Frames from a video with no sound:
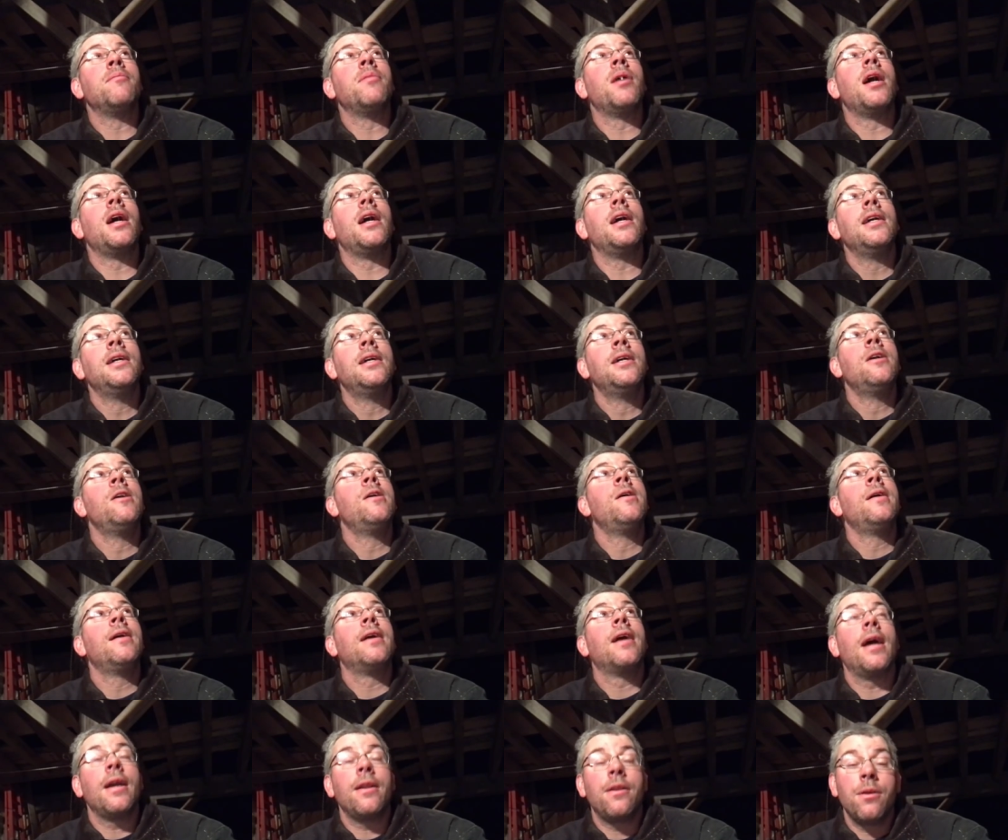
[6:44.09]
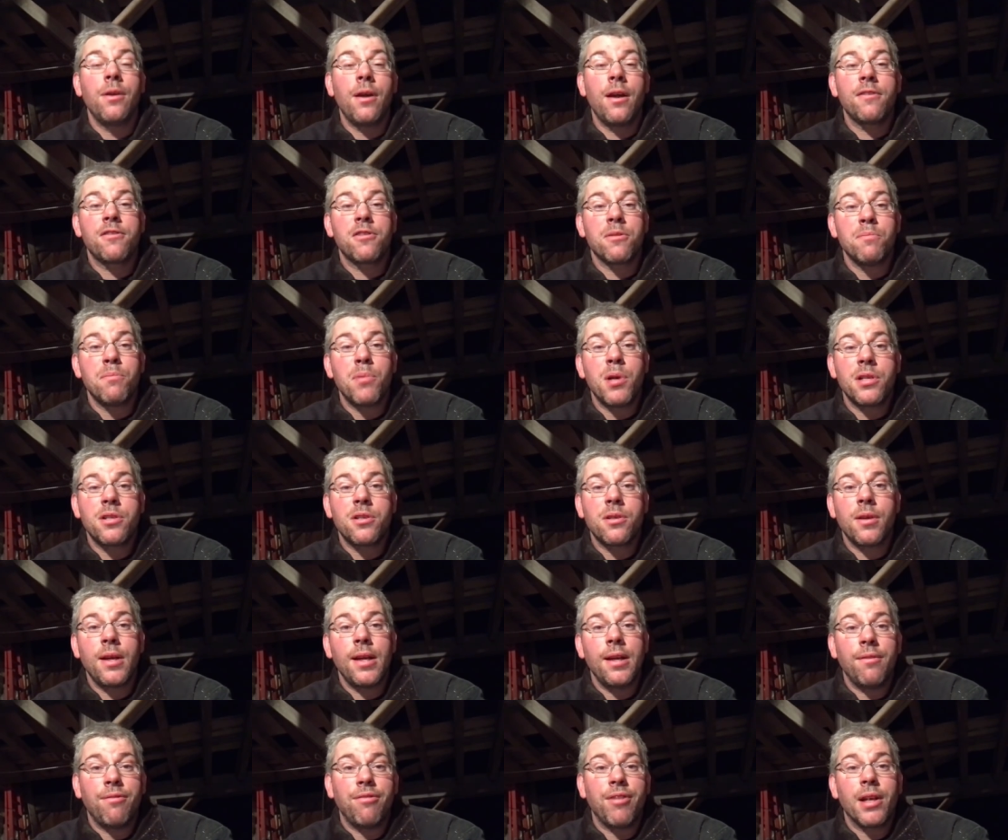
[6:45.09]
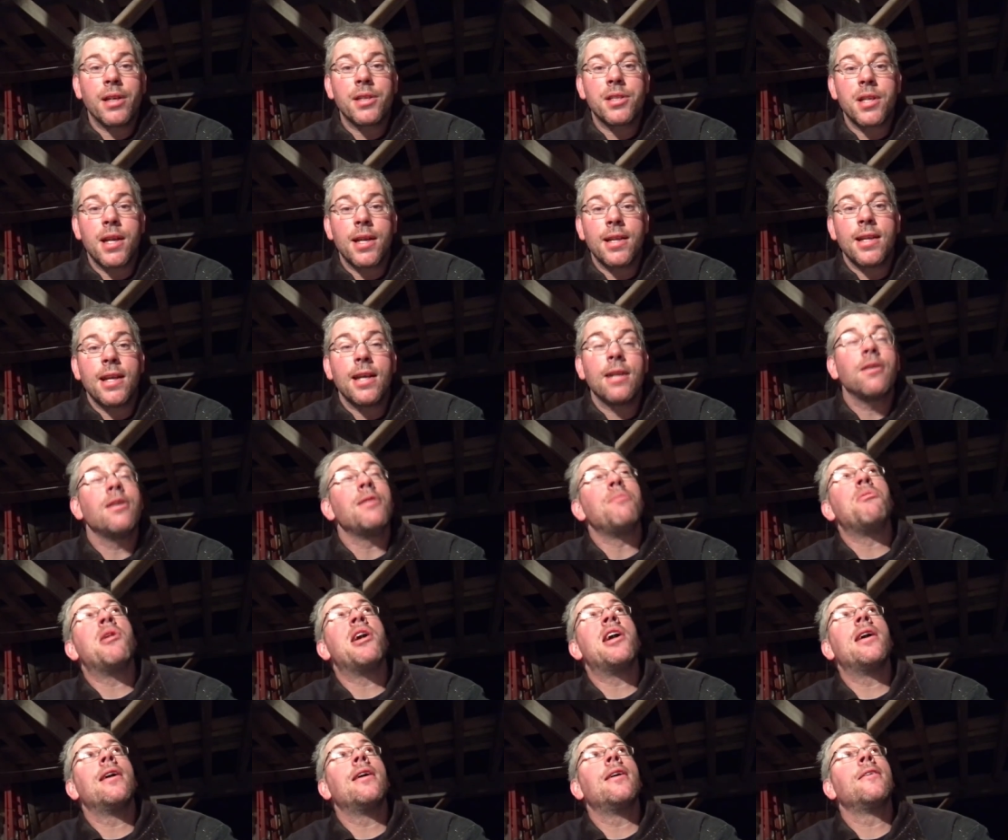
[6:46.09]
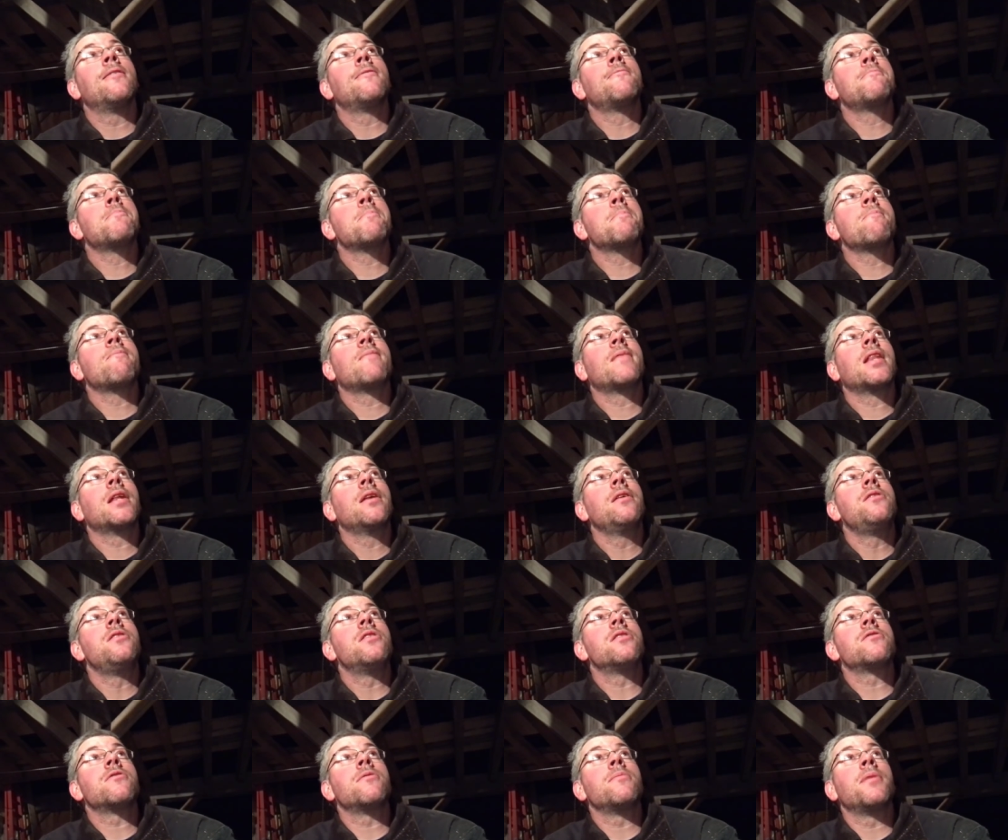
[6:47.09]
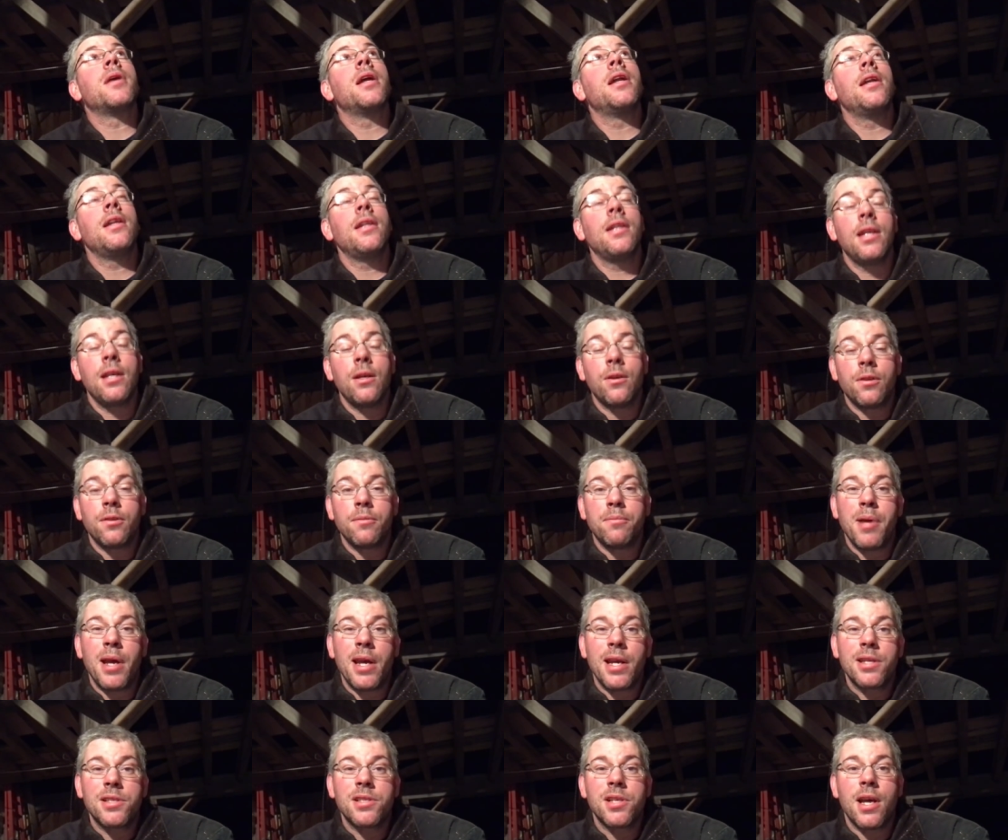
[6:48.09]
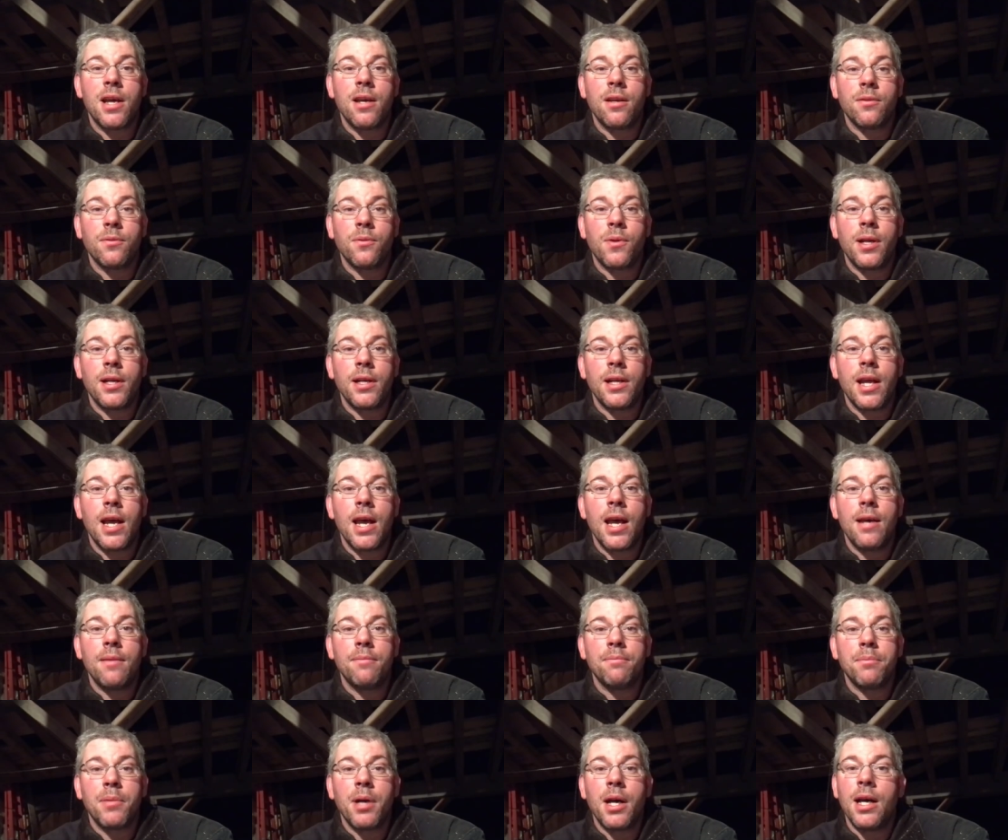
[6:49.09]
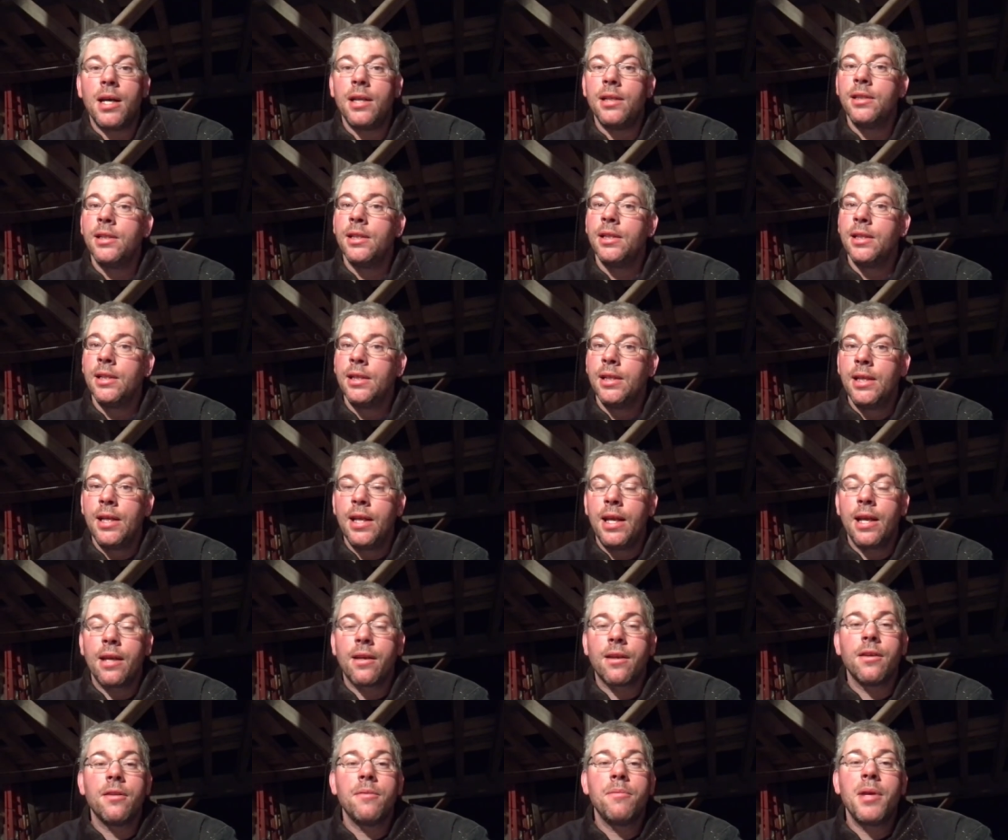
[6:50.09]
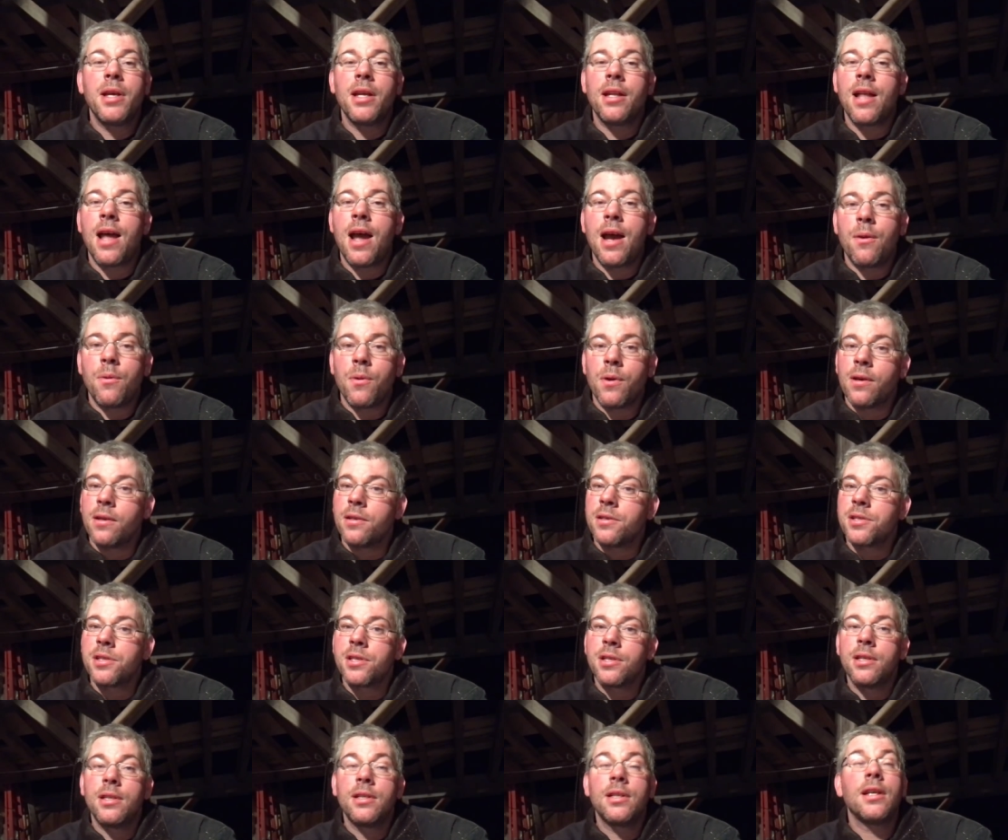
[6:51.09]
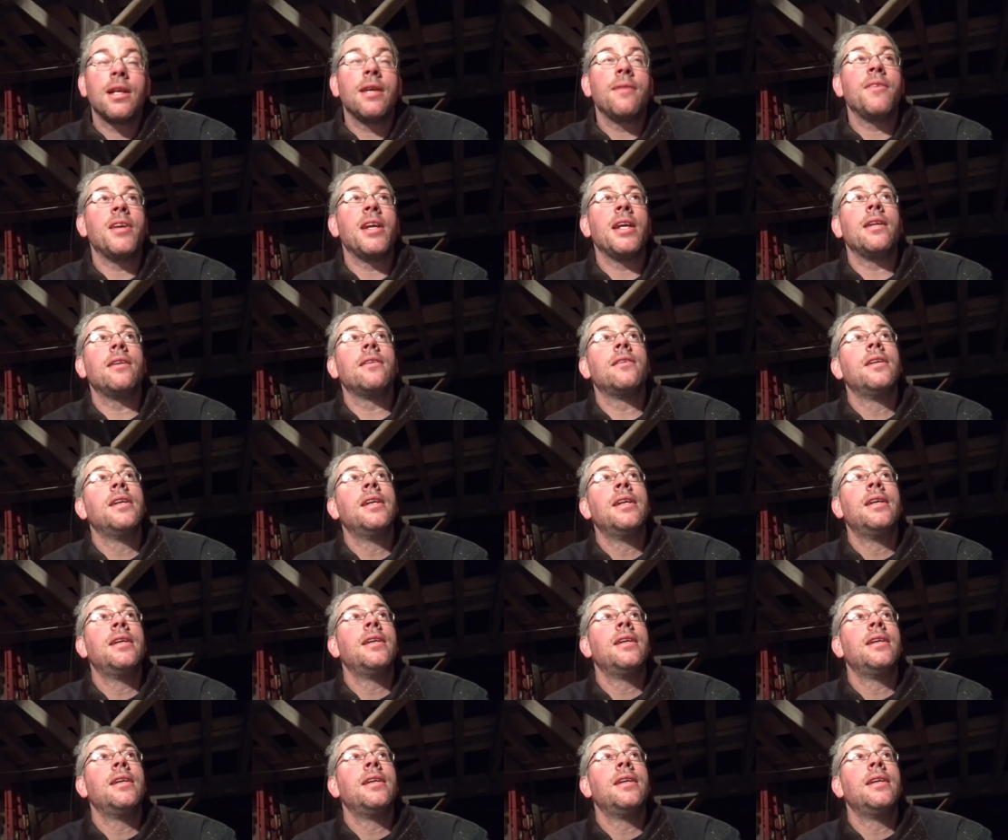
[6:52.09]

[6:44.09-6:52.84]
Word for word: But I do have some butchery to fix on that repair, just from getting the old pegs out and whatnot, but it could be a lot worse. I mean,